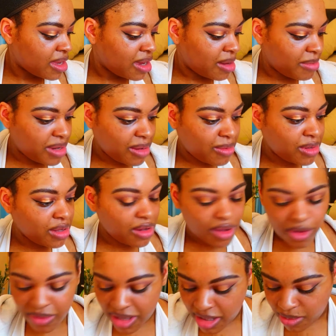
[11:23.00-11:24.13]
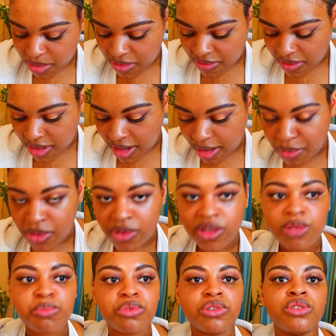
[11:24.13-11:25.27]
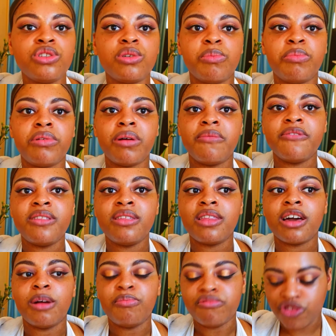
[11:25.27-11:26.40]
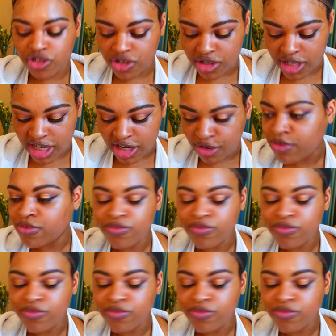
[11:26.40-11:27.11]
I mean, I was gonna go in with a beauty sponge, but I'm feeling like a brush now.